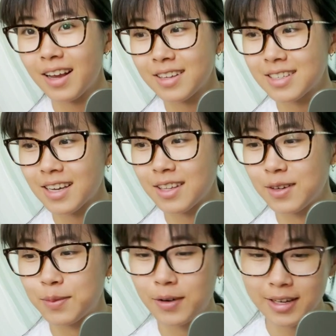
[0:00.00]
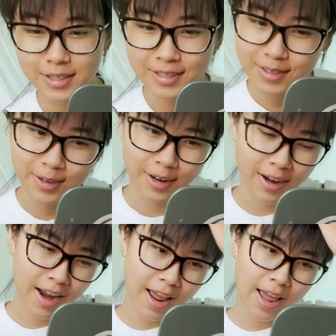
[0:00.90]
I'll take a little break to tutor
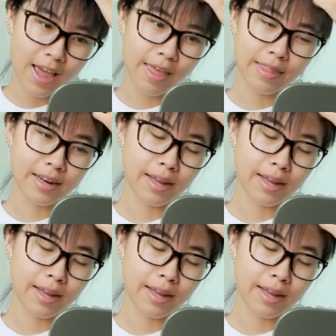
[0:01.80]
and then